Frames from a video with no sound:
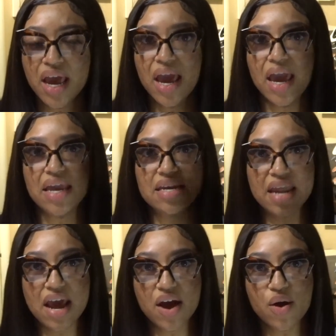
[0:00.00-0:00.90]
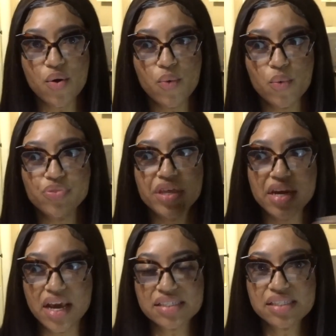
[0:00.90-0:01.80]
and now the
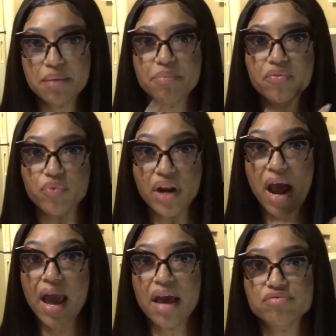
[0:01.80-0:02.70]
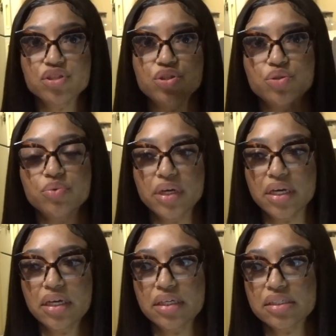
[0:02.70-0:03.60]
next step of what I have to do
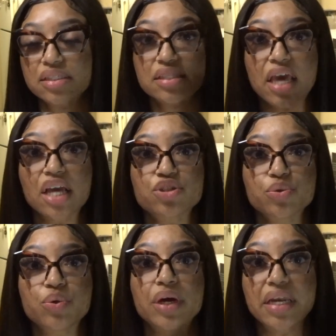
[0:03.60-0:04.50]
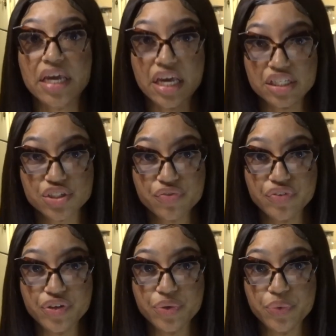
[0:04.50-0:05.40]
is schedule an
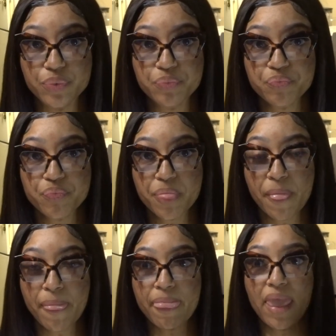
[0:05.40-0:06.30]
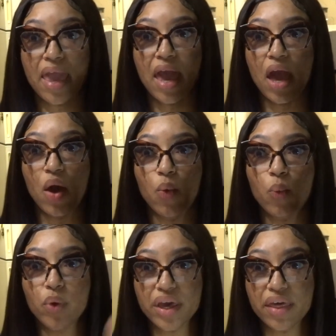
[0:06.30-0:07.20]
interview
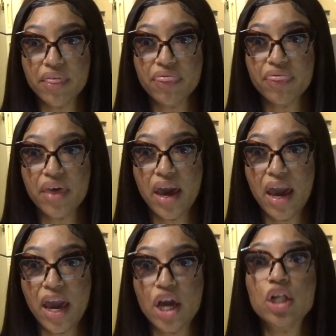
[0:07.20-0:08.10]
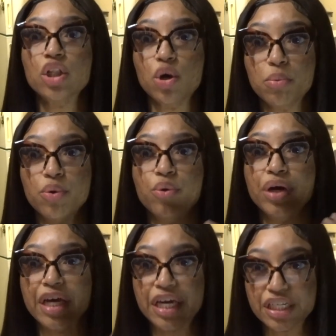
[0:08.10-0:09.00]
with a
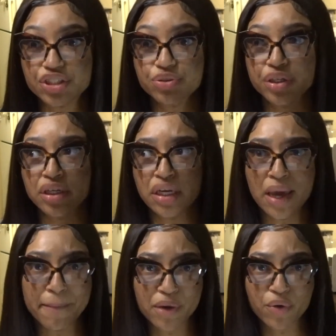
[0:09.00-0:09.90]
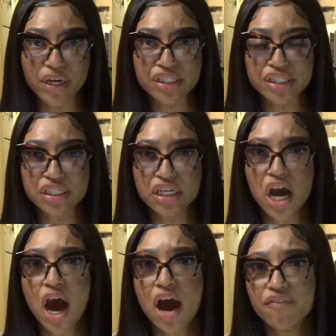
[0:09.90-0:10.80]
global entry immigration
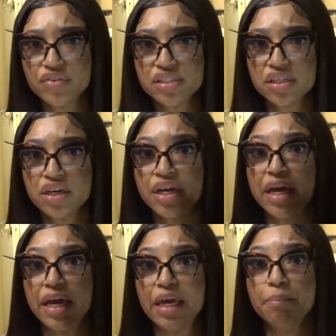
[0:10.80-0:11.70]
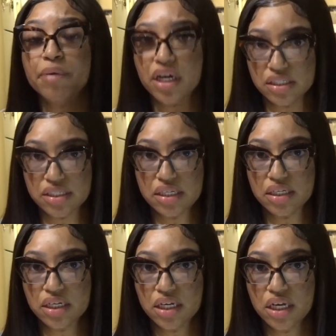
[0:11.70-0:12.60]
officer in person.